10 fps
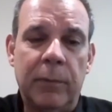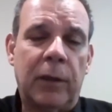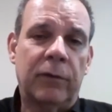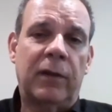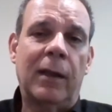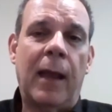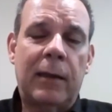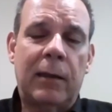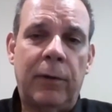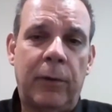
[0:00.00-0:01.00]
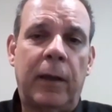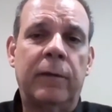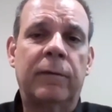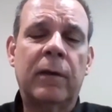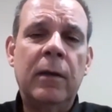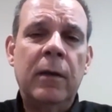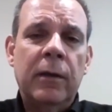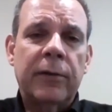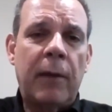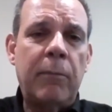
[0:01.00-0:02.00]
because the likelihood is
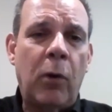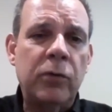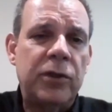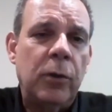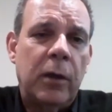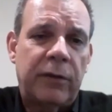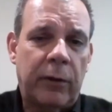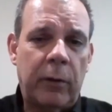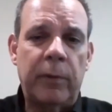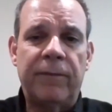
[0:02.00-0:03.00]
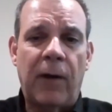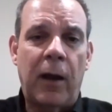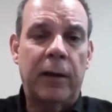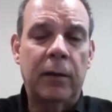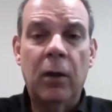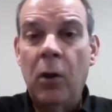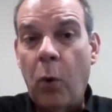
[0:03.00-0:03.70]
that most units are going to be fine.